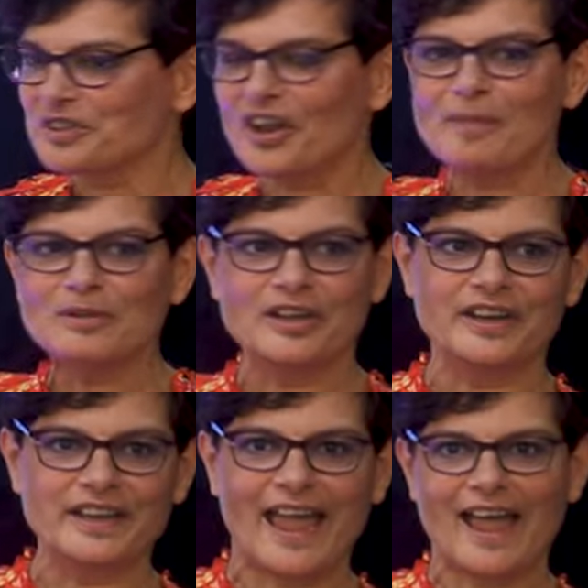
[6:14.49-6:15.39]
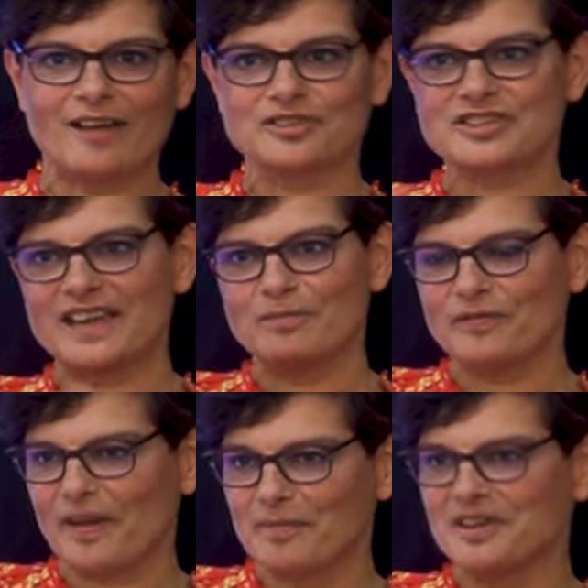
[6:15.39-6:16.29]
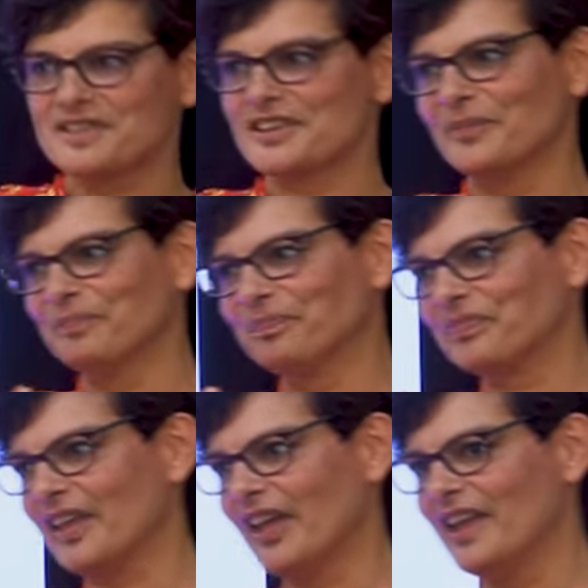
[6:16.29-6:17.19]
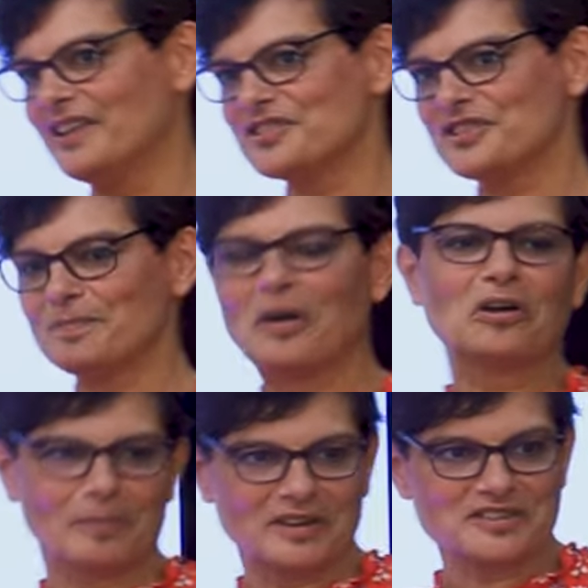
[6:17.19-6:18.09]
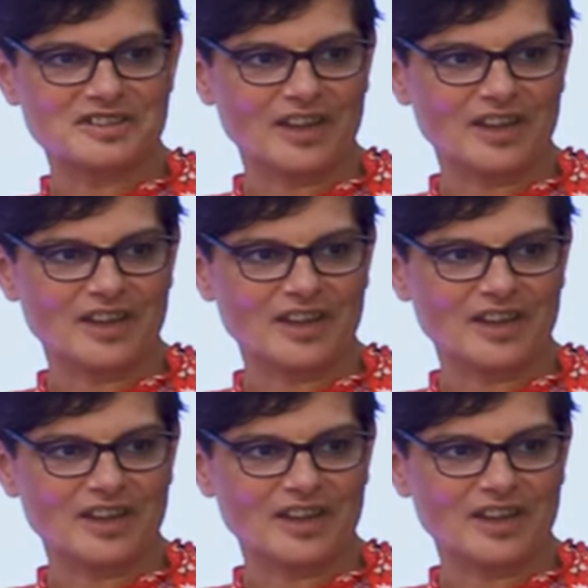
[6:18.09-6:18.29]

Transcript: and I'm learning how to take my feminism into Parliament.